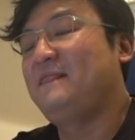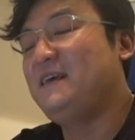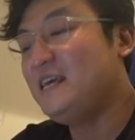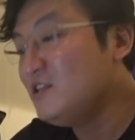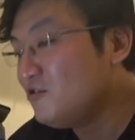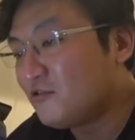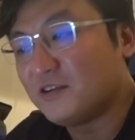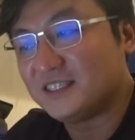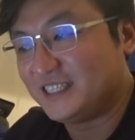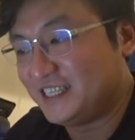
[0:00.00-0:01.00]

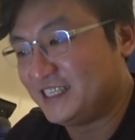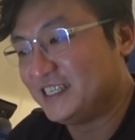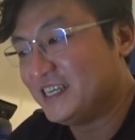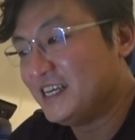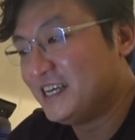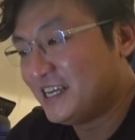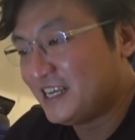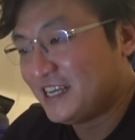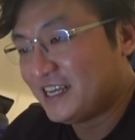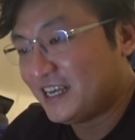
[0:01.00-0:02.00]
Interesting.
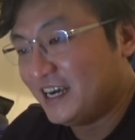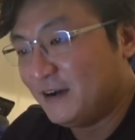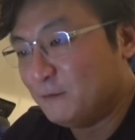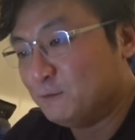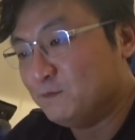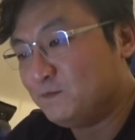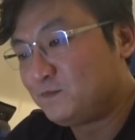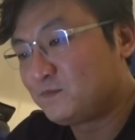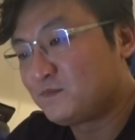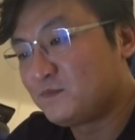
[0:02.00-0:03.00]
I
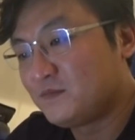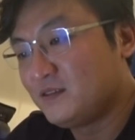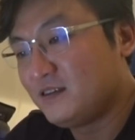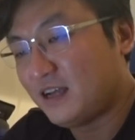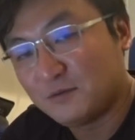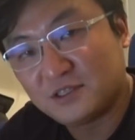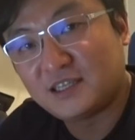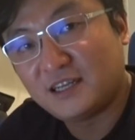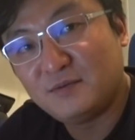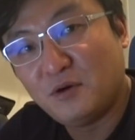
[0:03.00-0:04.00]
will
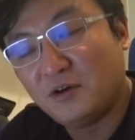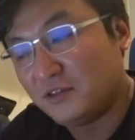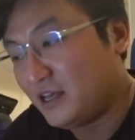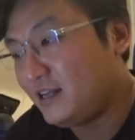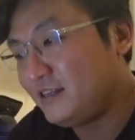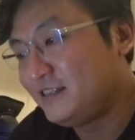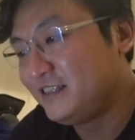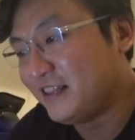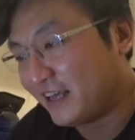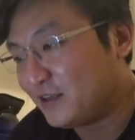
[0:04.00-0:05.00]
study more on that.
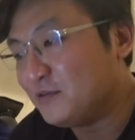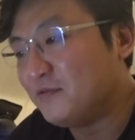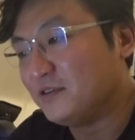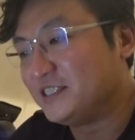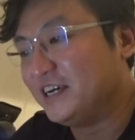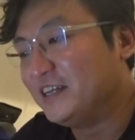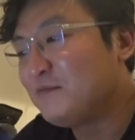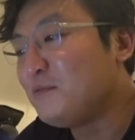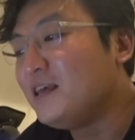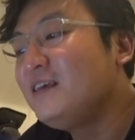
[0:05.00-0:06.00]
Thank you for telling
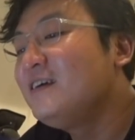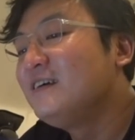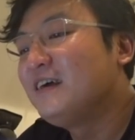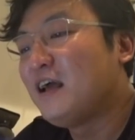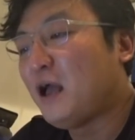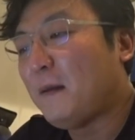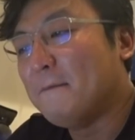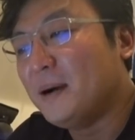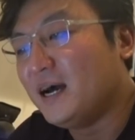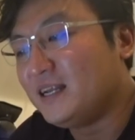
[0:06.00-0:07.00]
me.
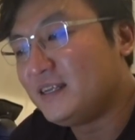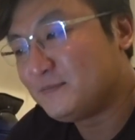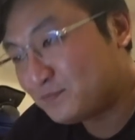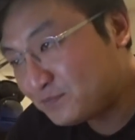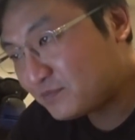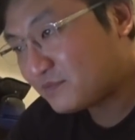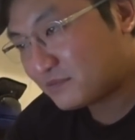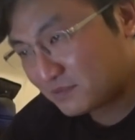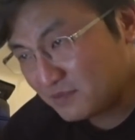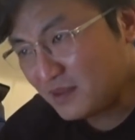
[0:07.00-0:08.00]
But
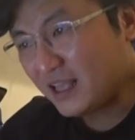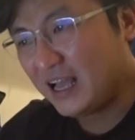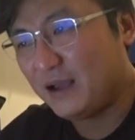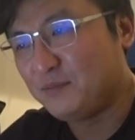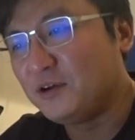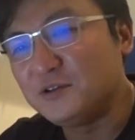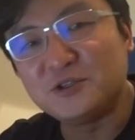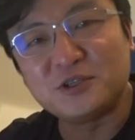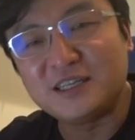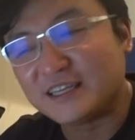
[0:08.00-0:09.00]
I'm not
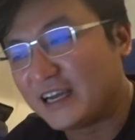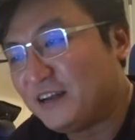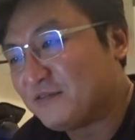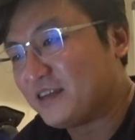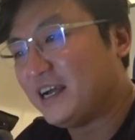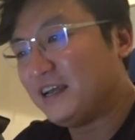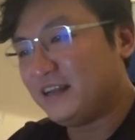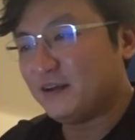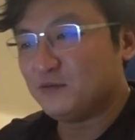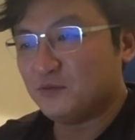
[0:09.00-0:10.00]
usually the kind of guy
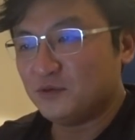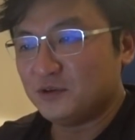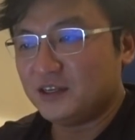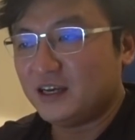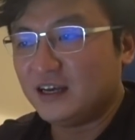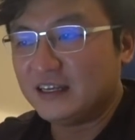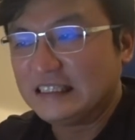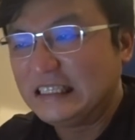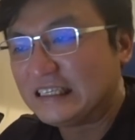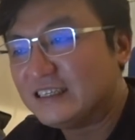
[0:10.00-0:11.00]
that would
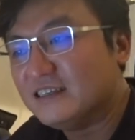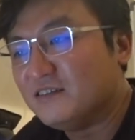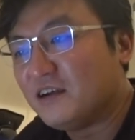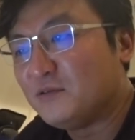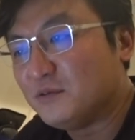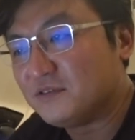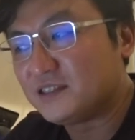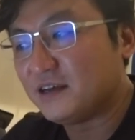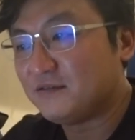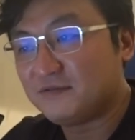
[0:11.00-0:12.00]
tinker around with
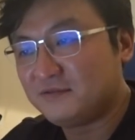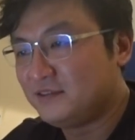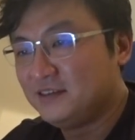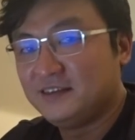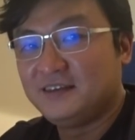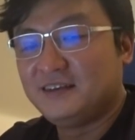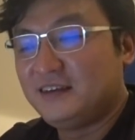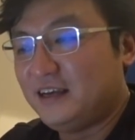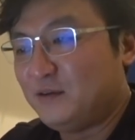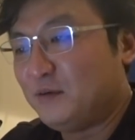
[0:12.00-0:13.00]
stuff.
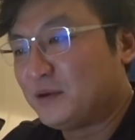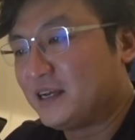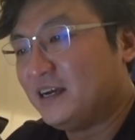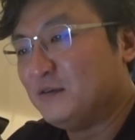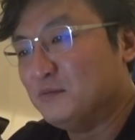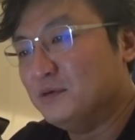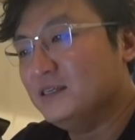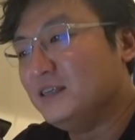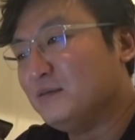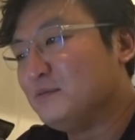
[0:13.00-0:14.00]
I don't want my car to
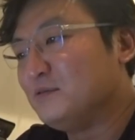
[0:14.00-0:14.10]
burn up,